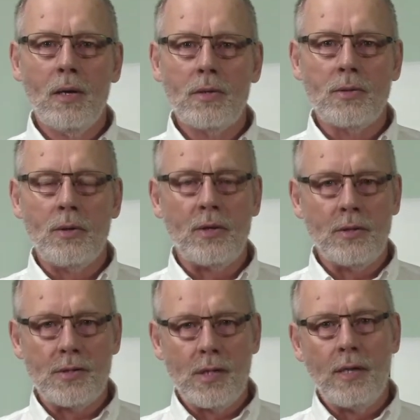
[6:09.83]
So you can
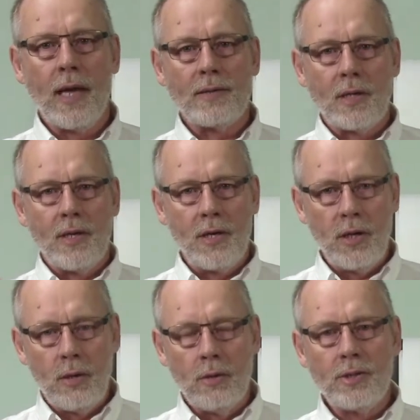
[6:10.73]
see that's a
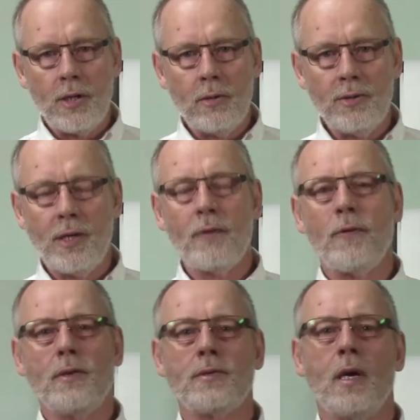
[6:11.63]
huge, huge
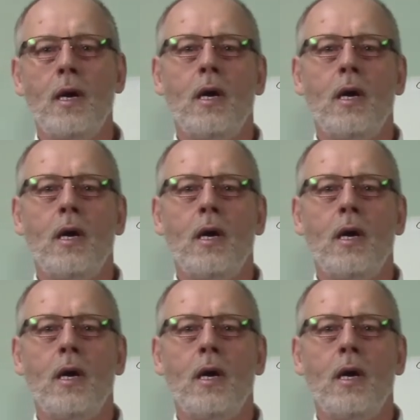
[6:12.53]
difference.